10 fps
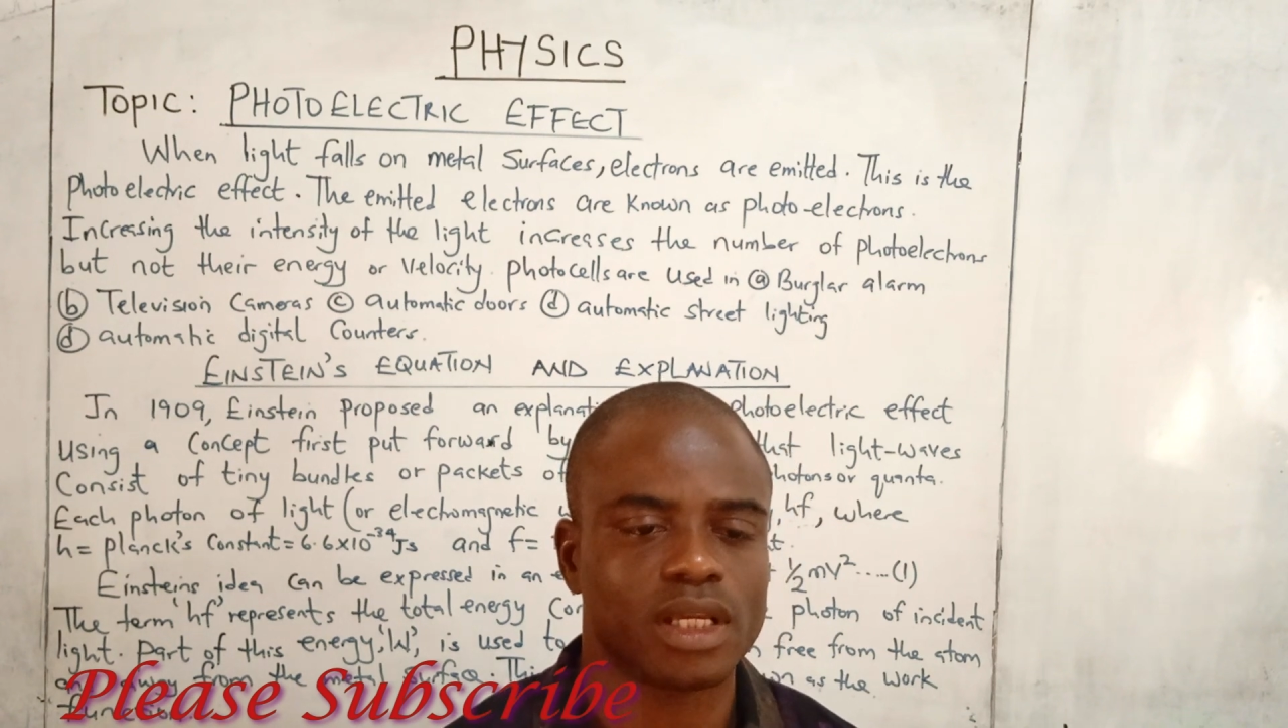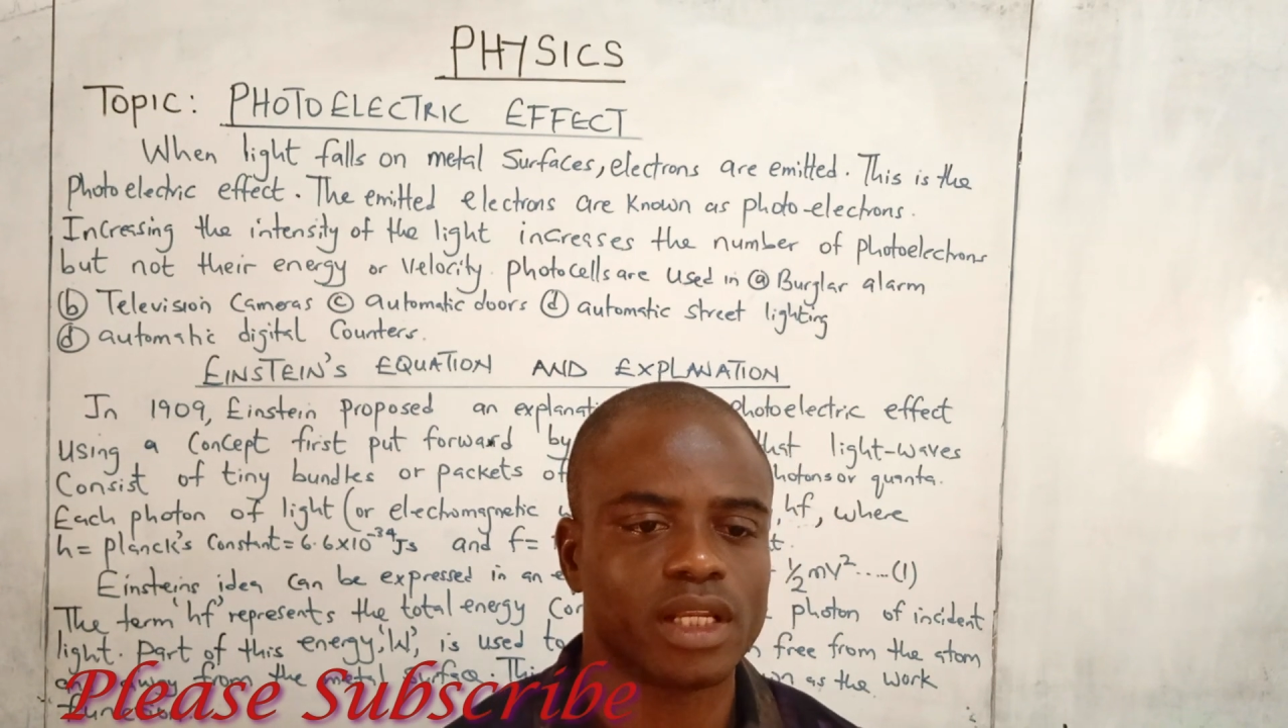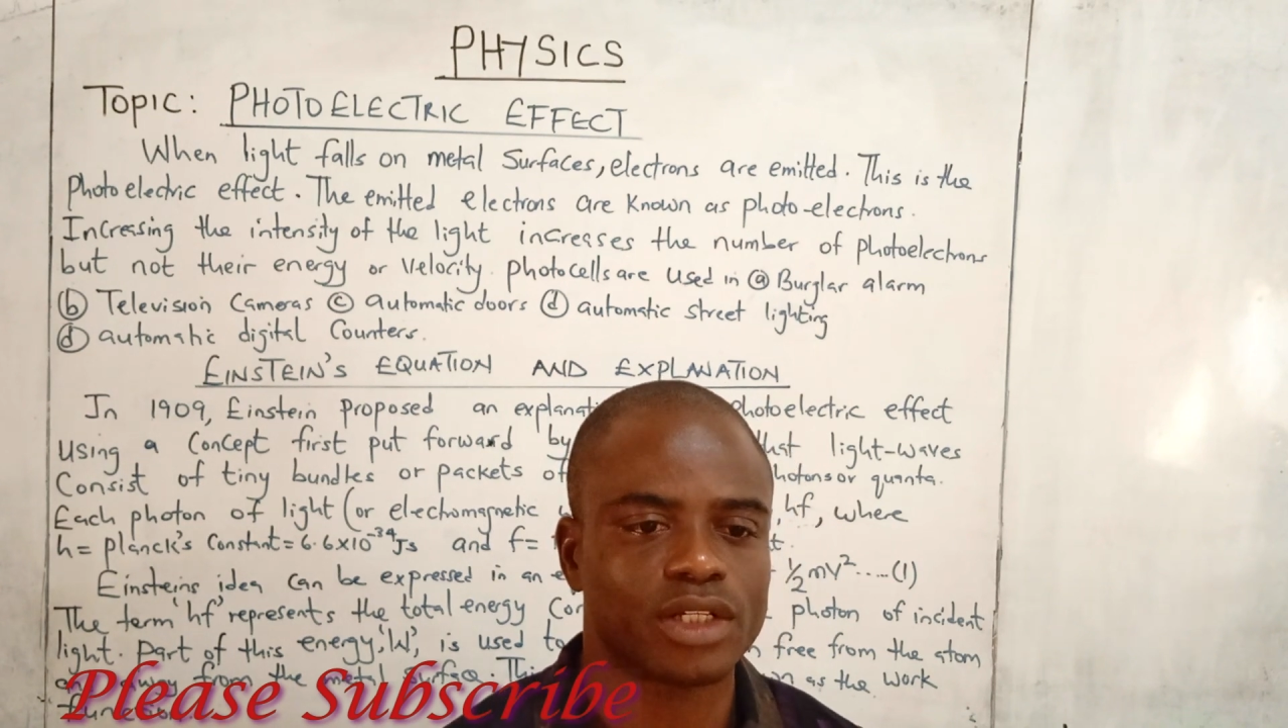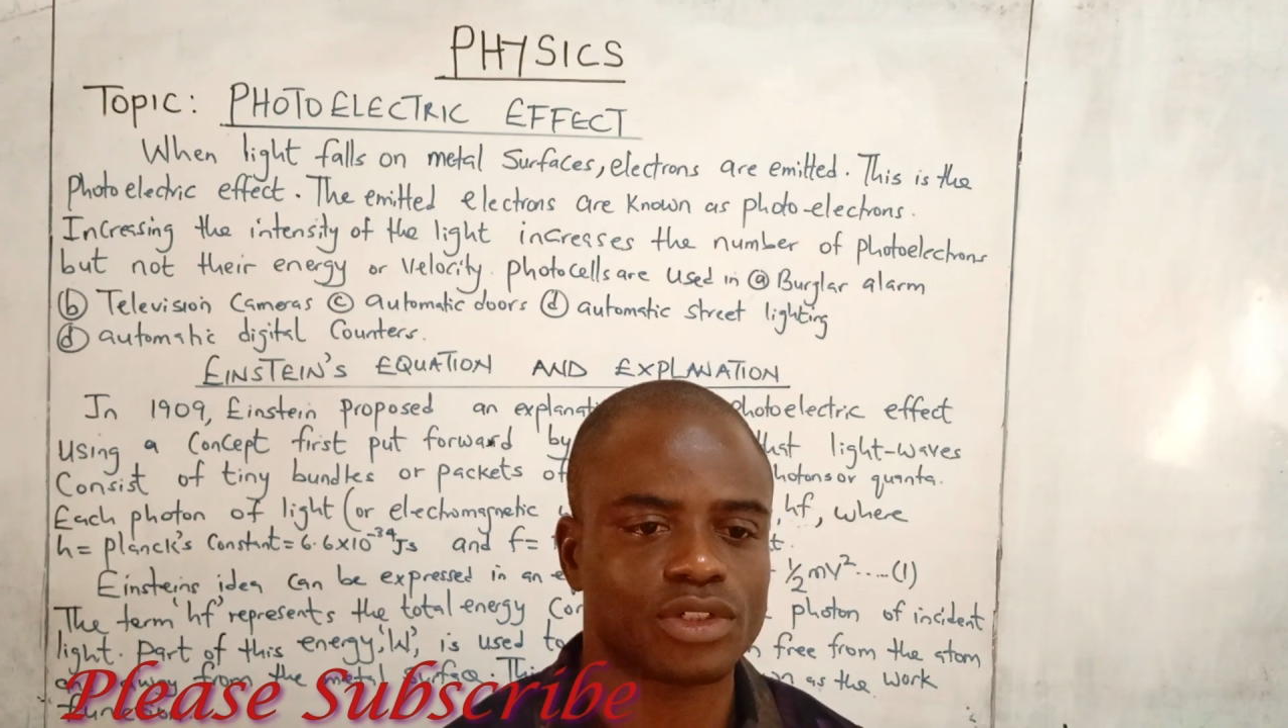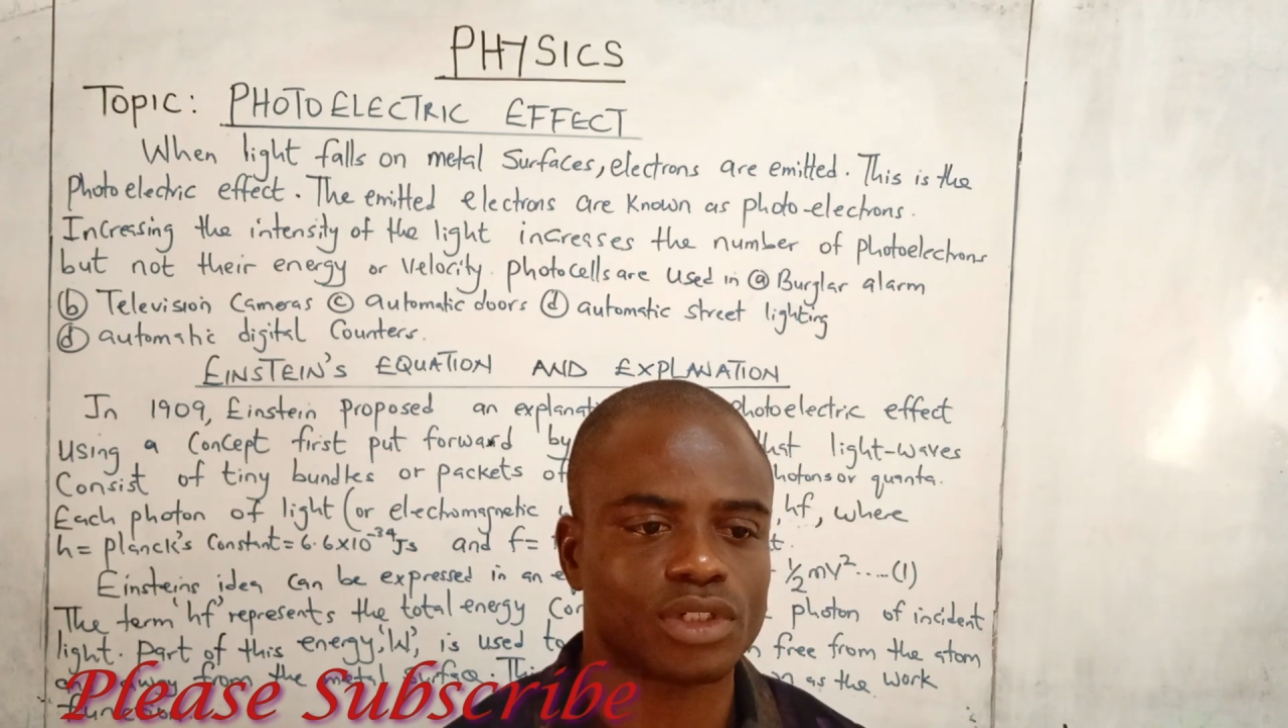
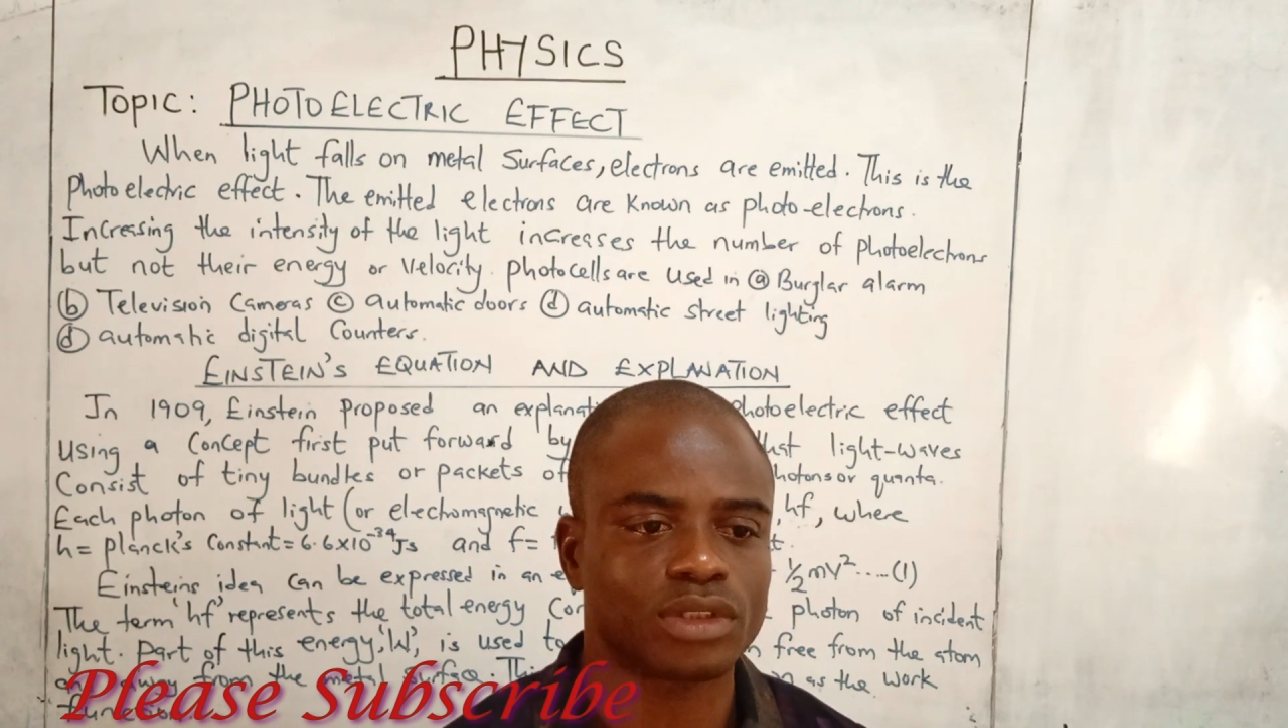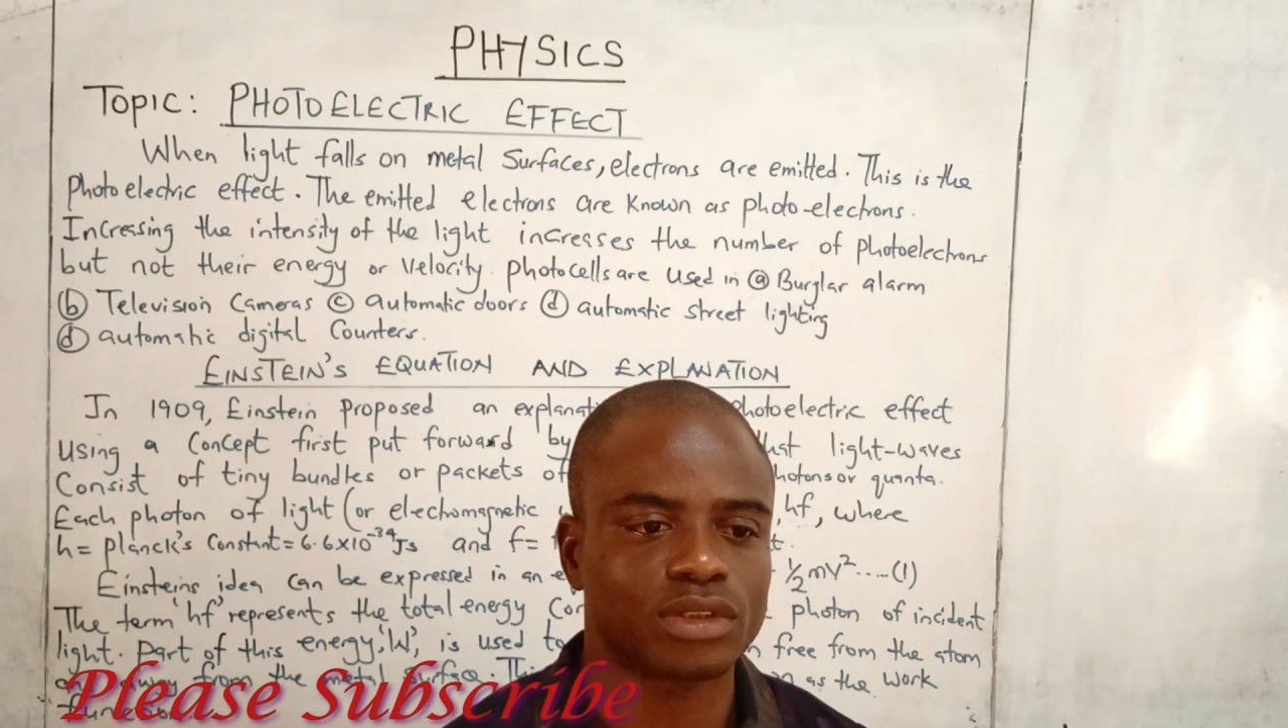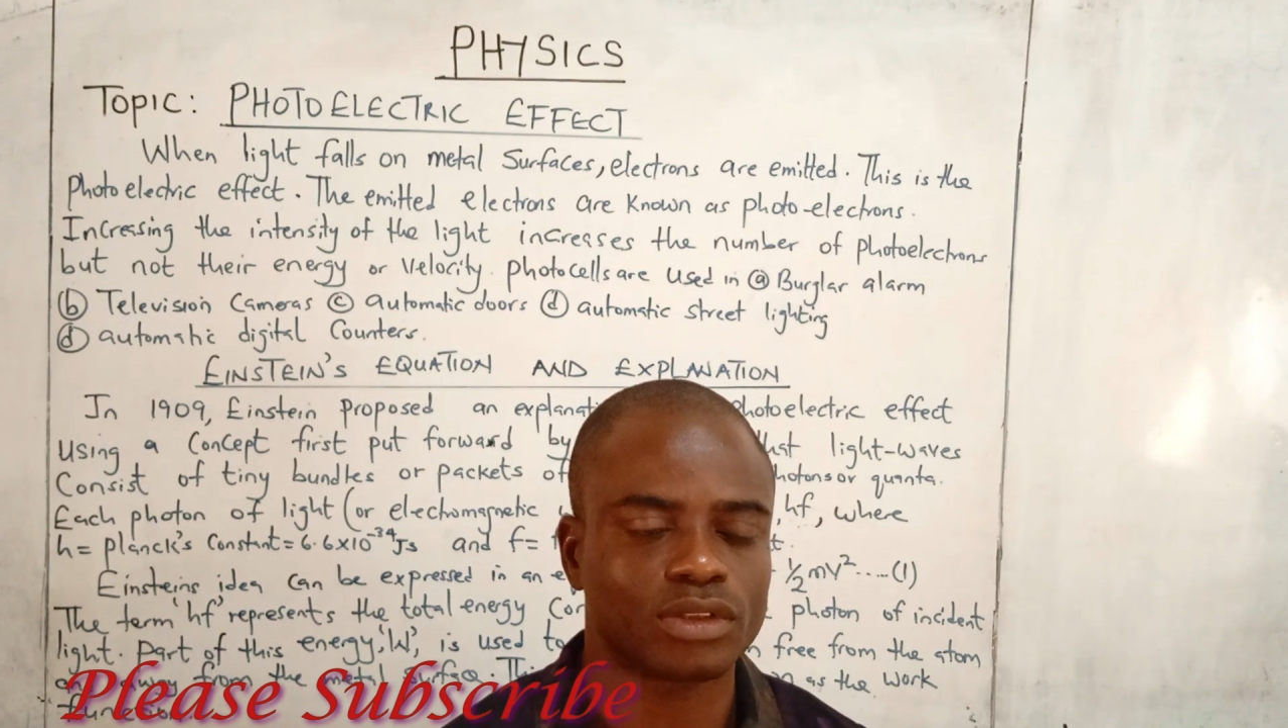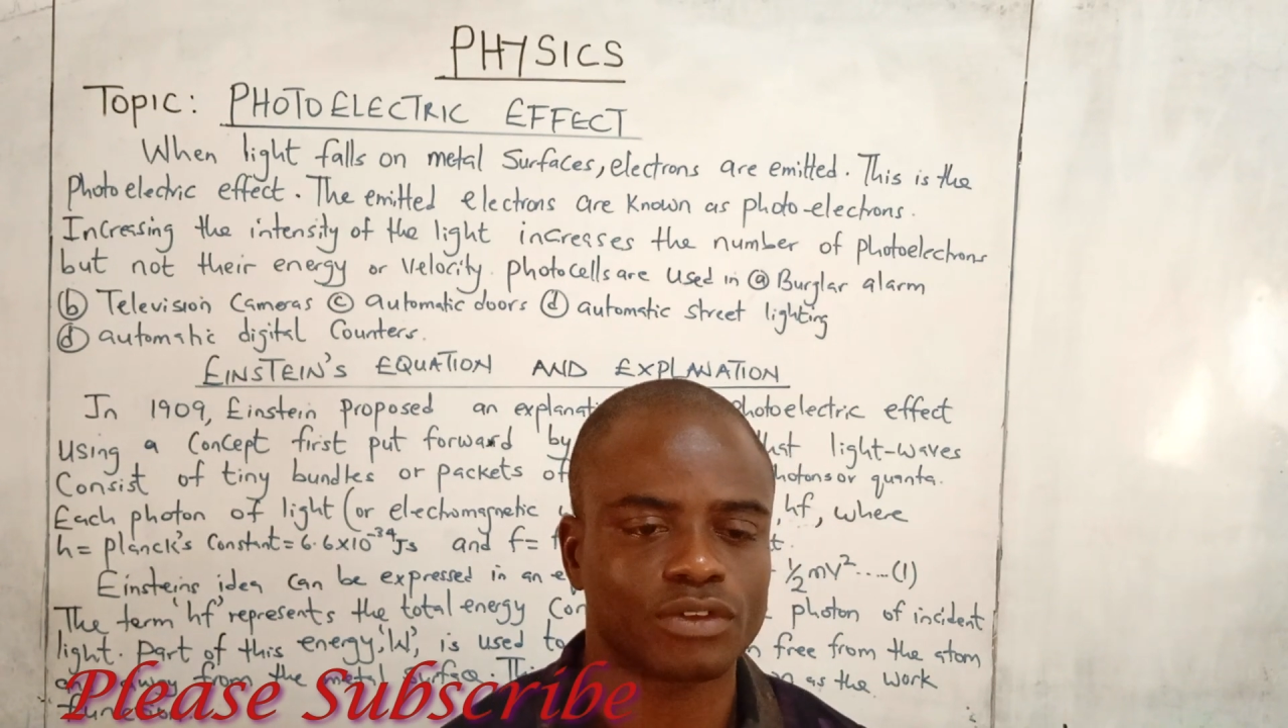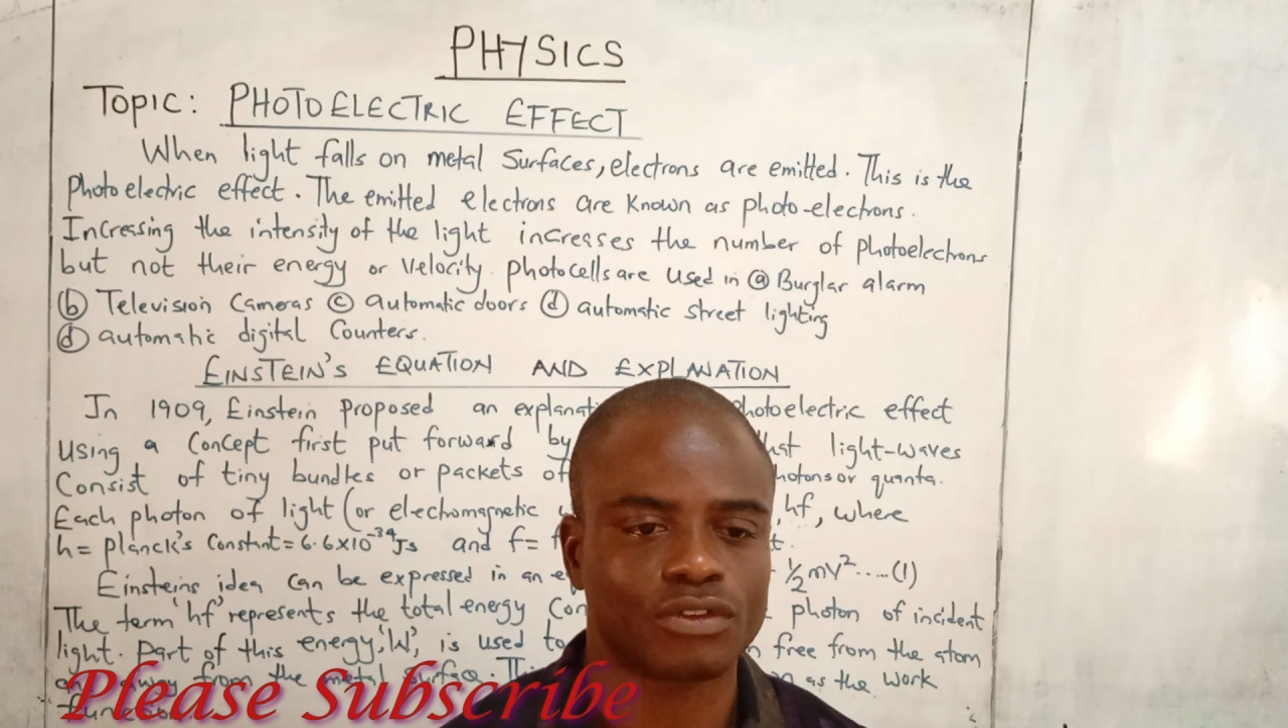electron